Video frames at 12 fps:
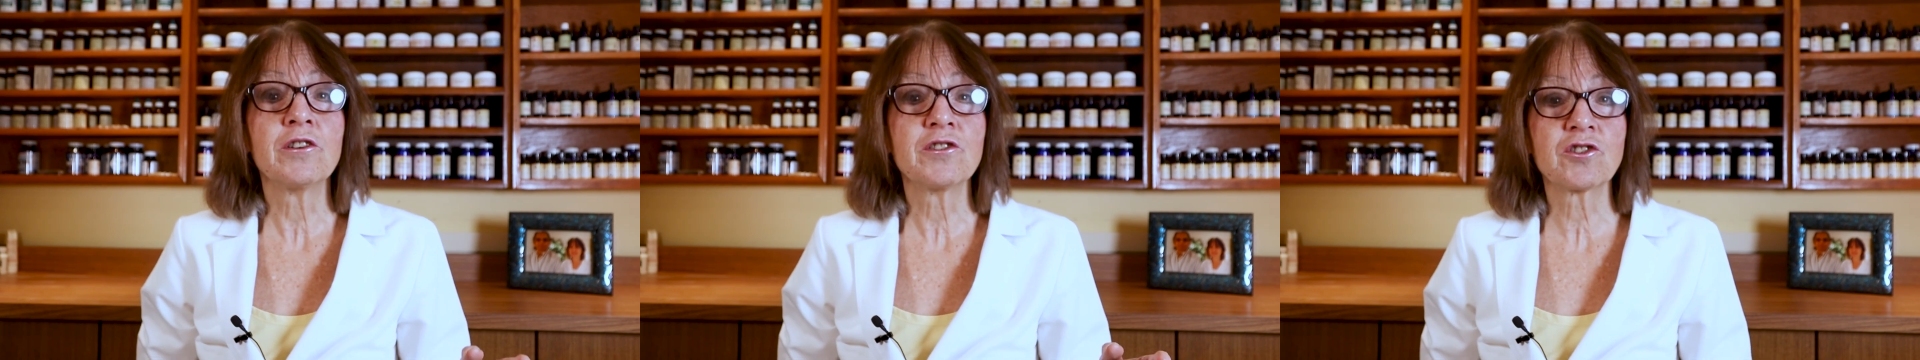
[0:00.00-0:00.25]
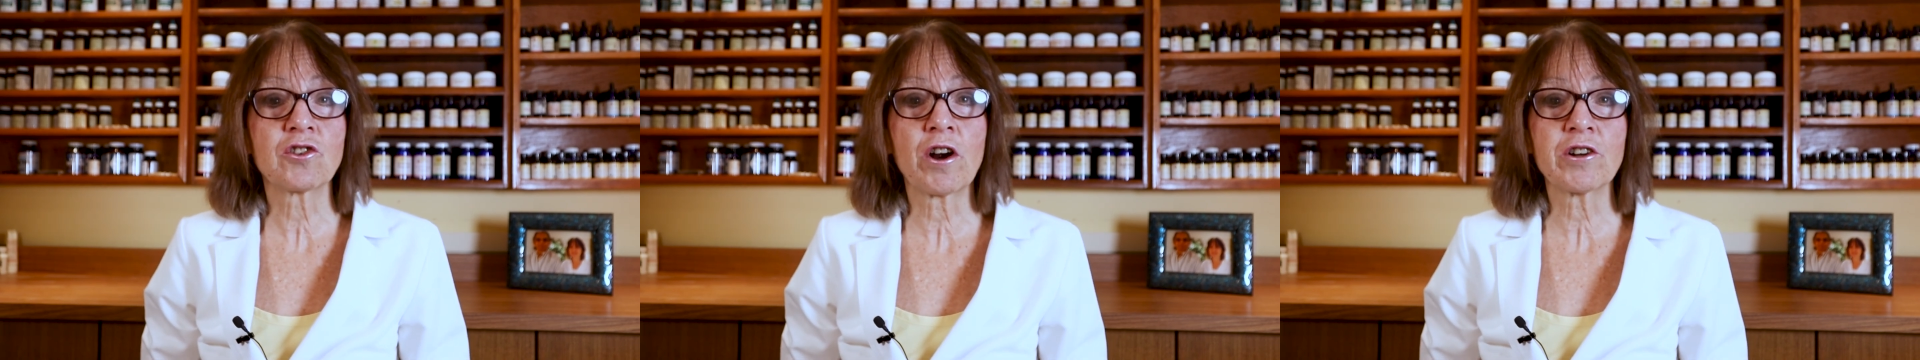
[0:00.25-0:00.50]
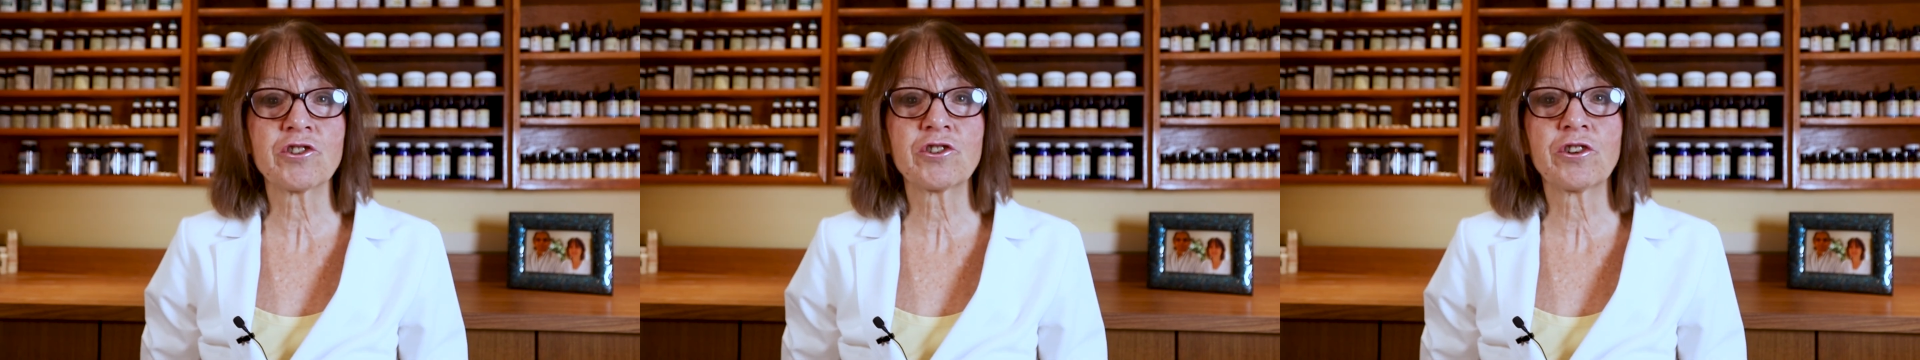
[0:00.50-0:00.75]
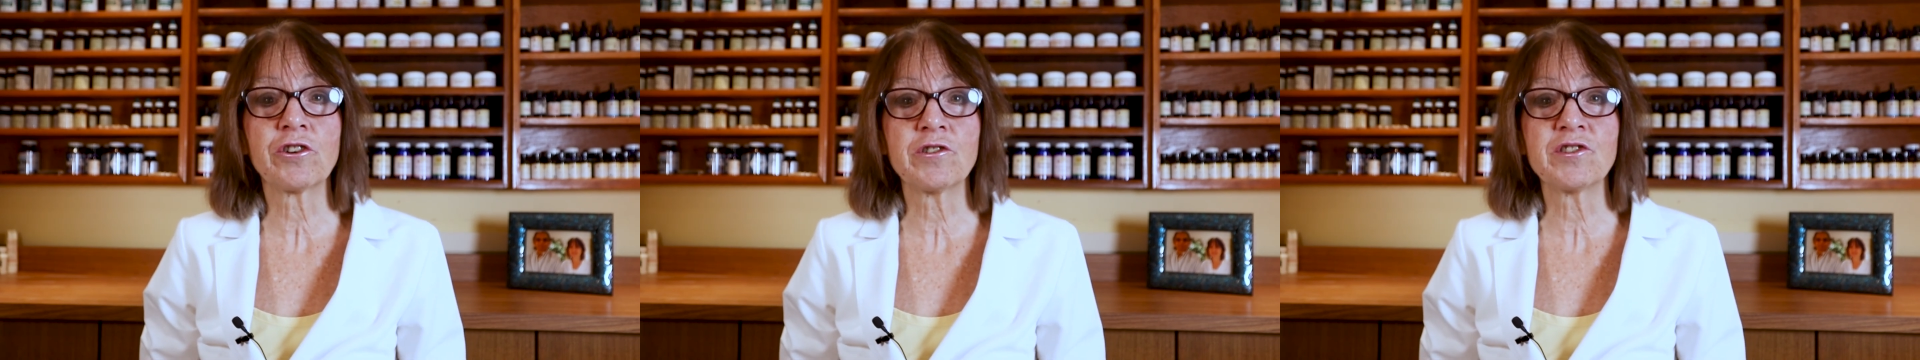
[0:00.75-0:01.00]

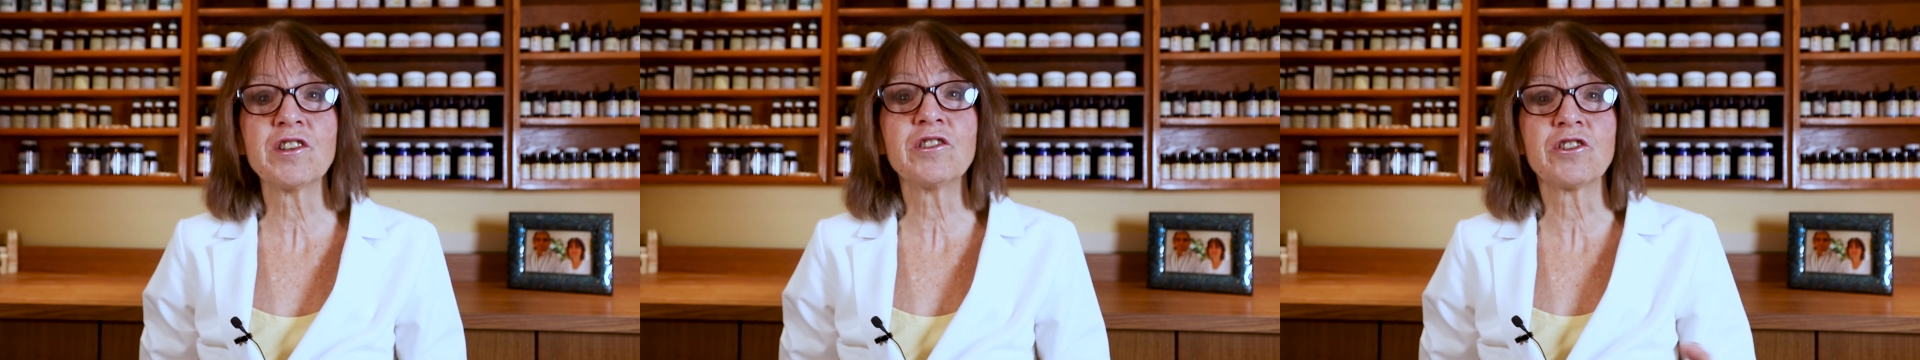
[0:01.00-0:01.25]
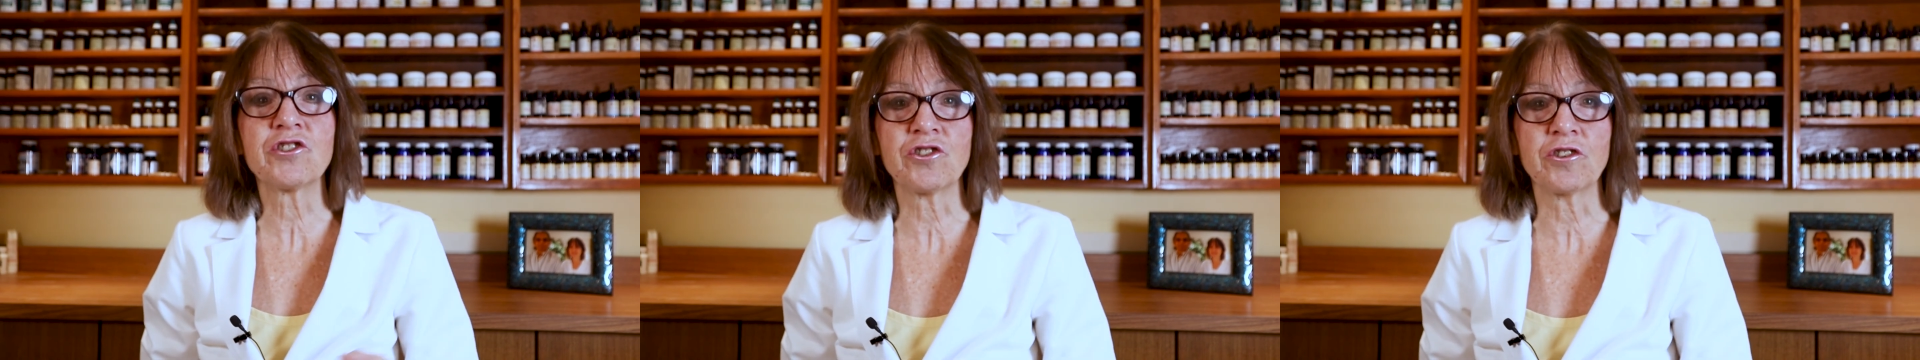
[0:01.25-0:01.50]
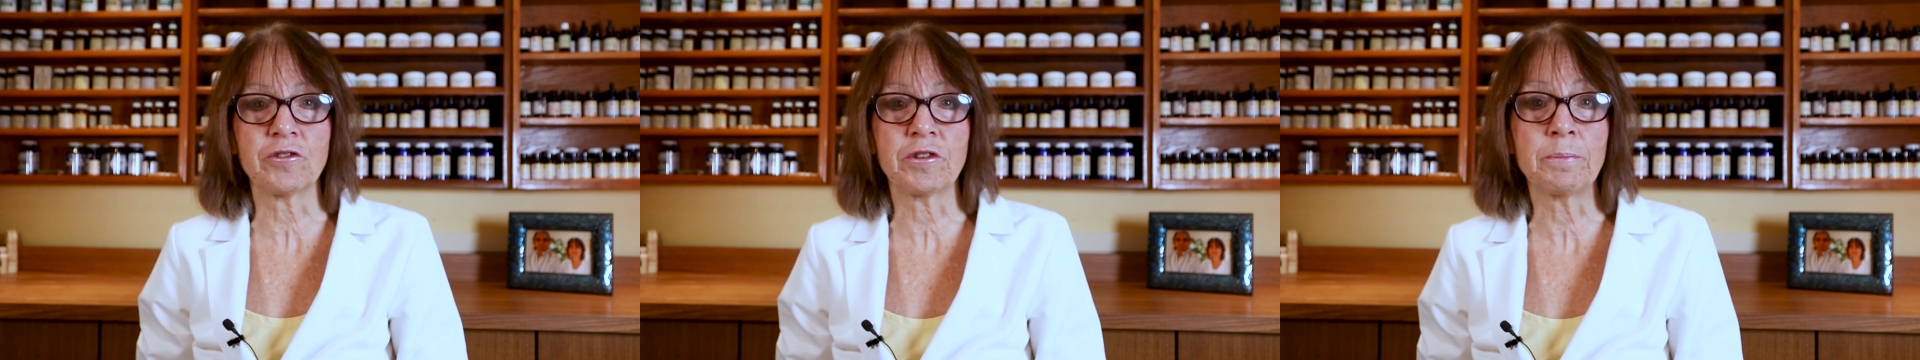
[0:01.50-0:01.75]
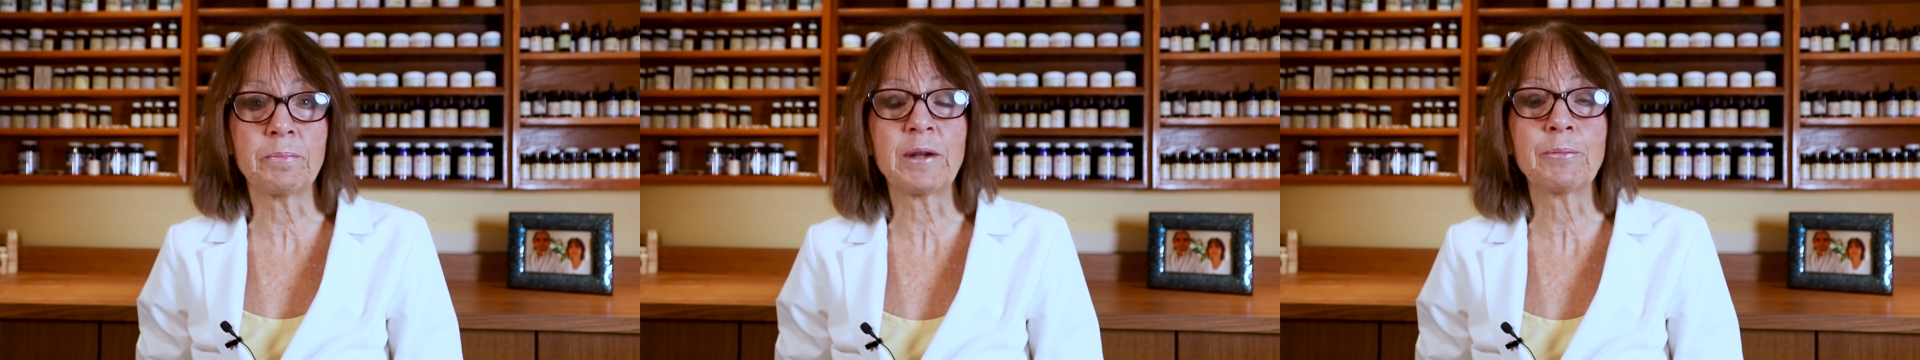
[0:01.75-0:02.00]
starch turns into sugar
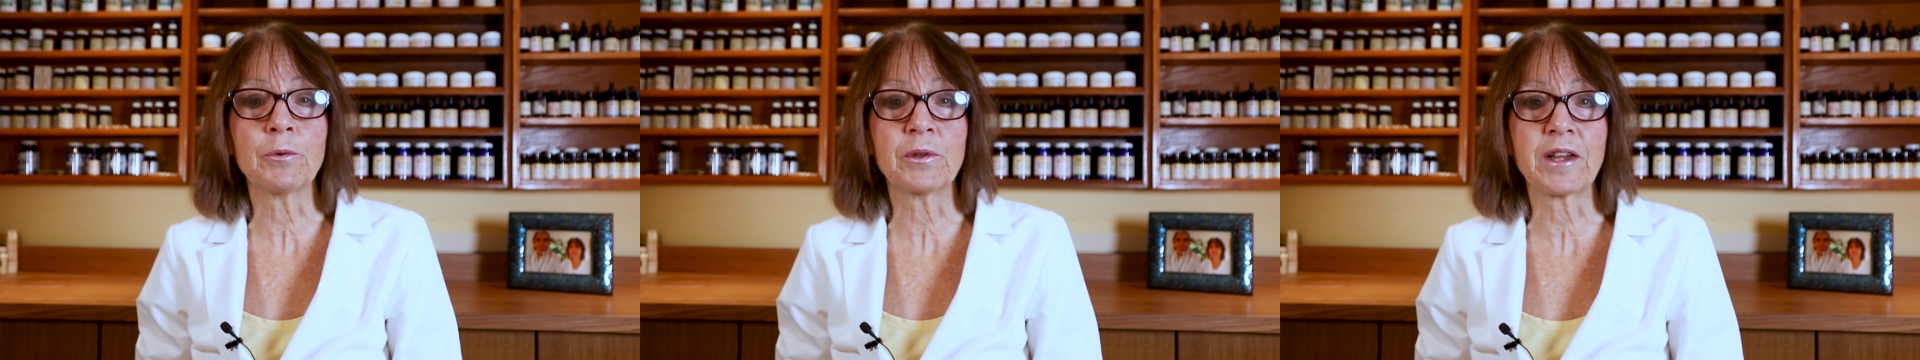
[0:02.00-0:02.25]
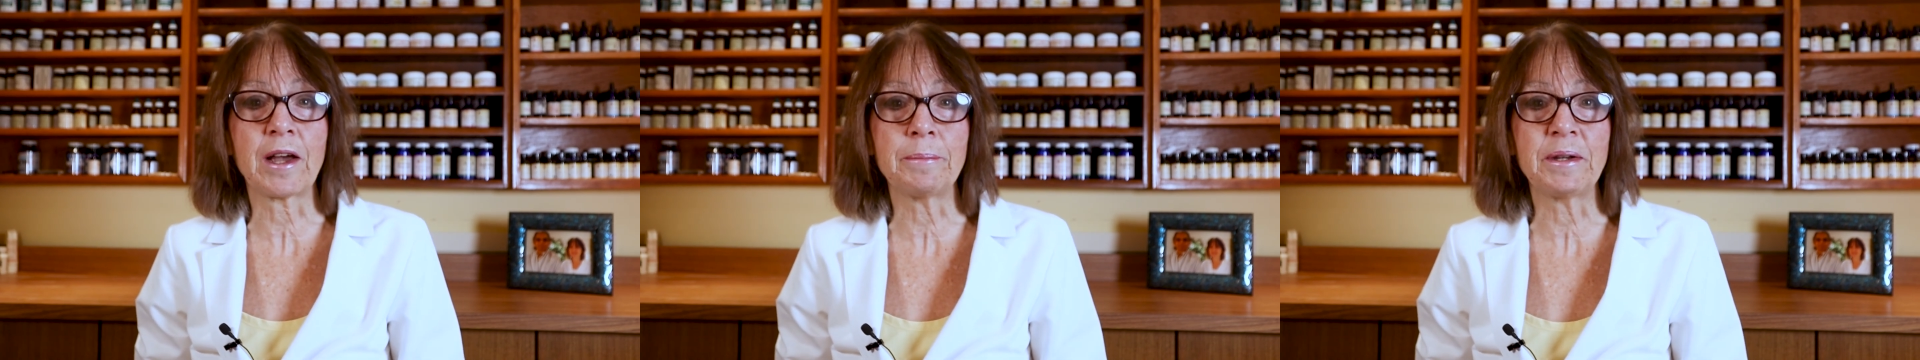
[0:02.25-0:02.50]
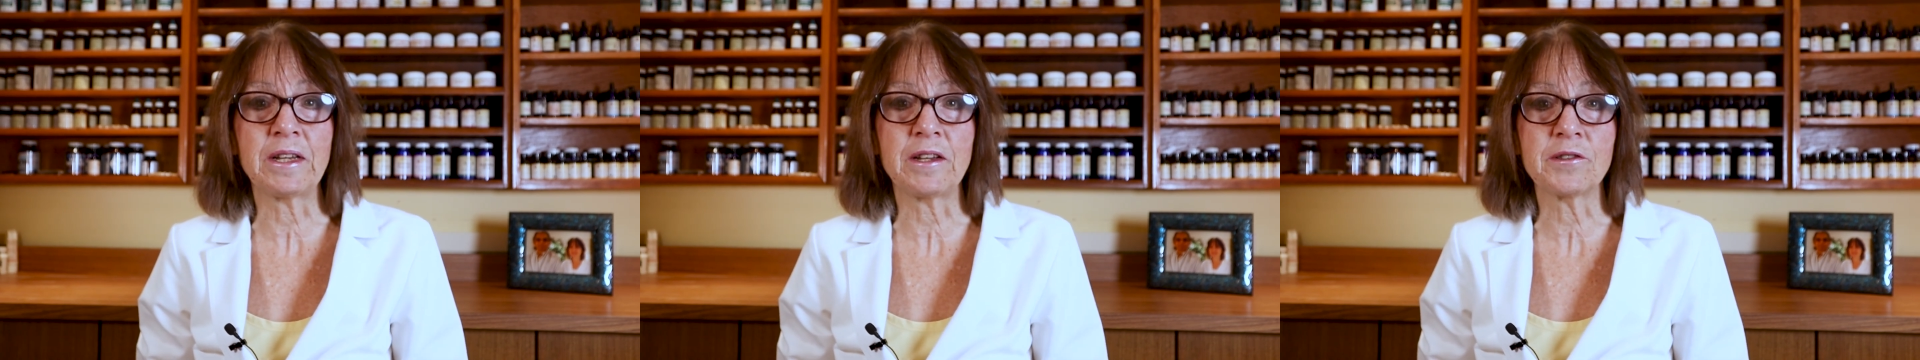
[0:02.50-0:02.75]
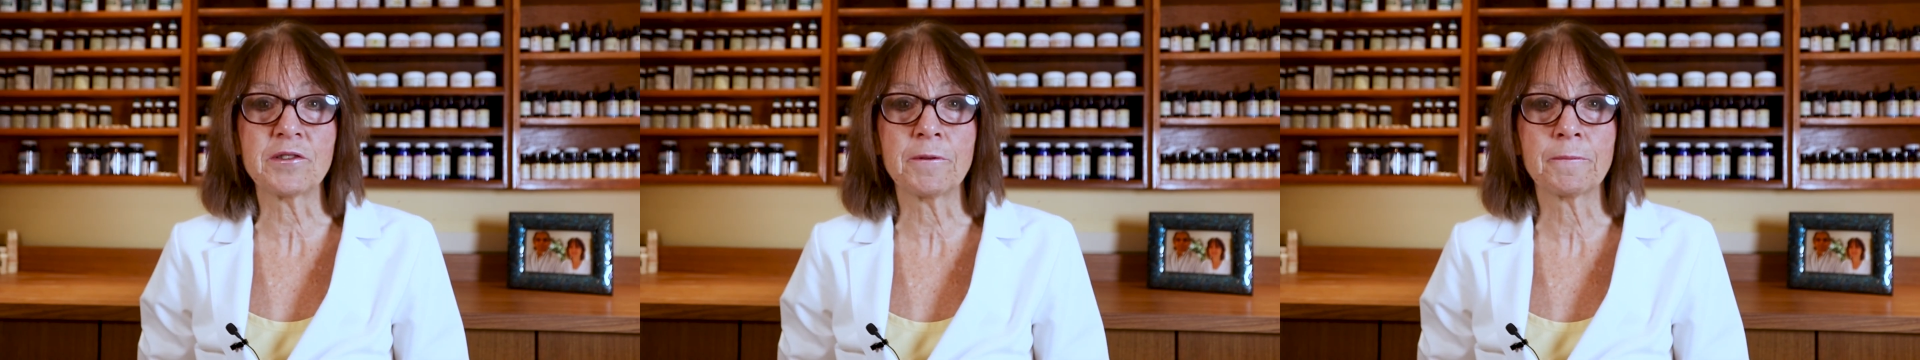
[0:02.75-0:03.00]
in people with
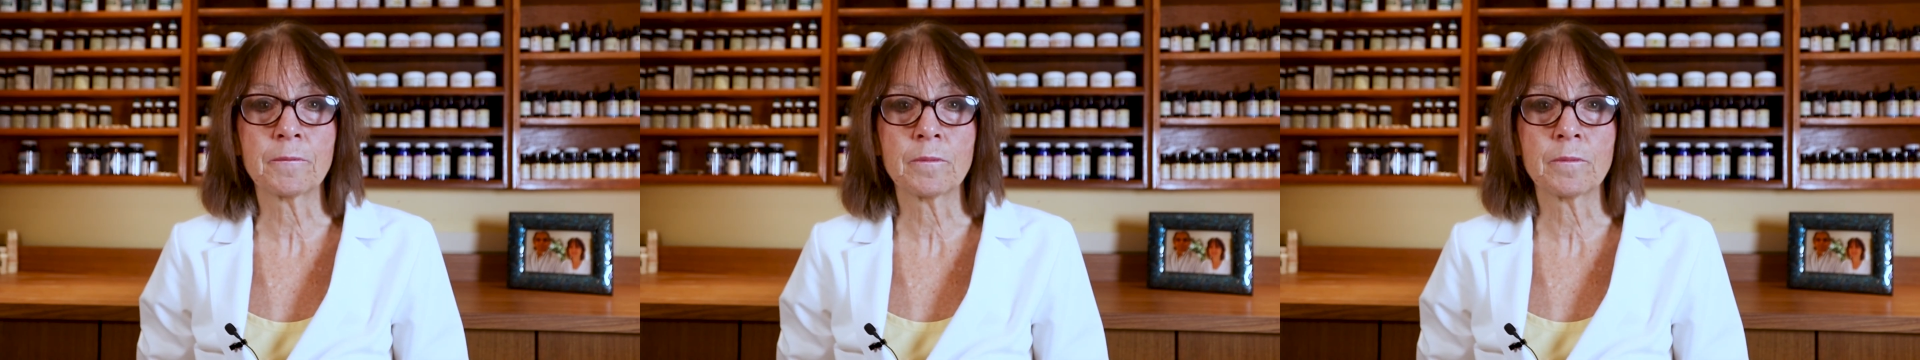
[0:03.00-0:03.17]
diabetes.